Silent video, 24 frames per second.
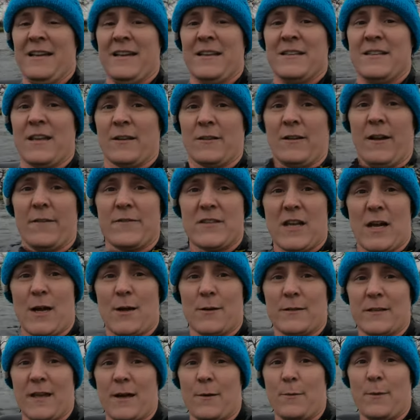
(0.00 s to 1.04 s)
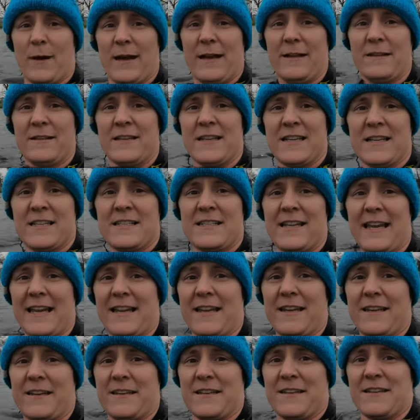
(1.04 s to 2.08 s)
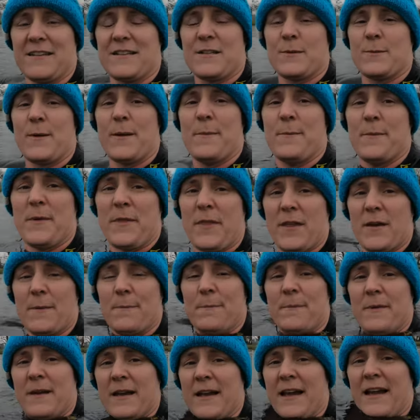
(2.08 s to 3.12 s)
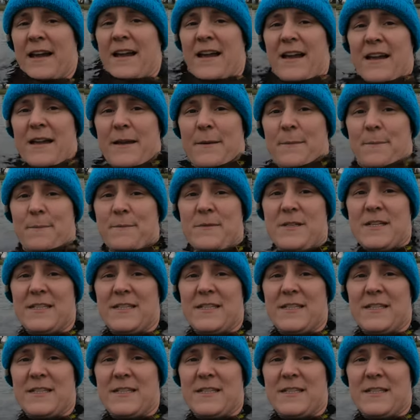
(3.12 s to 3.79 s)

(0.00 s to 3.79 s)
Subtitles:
So gloves are holding up well. Second swim with them.